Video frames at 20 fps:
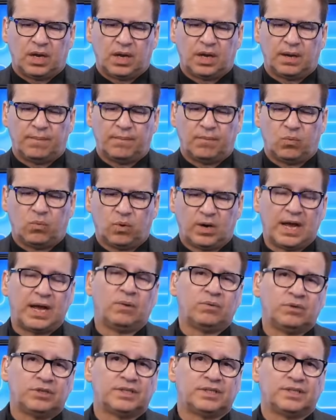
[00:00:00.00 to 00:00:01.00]
what
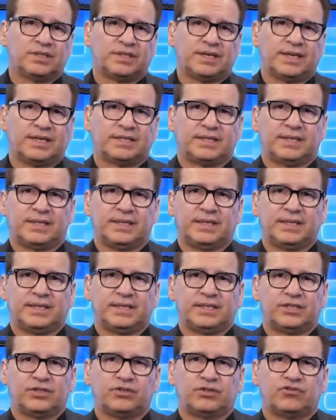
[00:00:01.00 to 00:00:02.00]
I would suggest
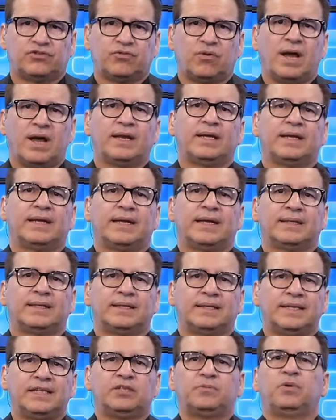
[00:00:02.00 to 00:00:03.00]
is to try to at
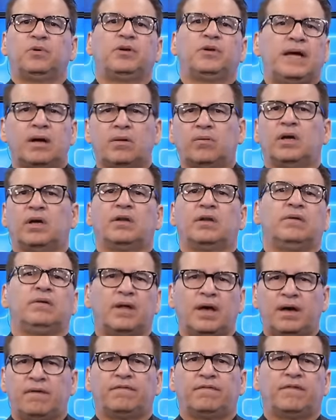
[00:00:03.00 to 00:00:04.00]
least put out
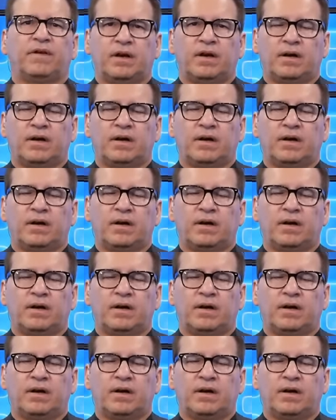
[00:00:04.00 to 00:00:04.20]
enough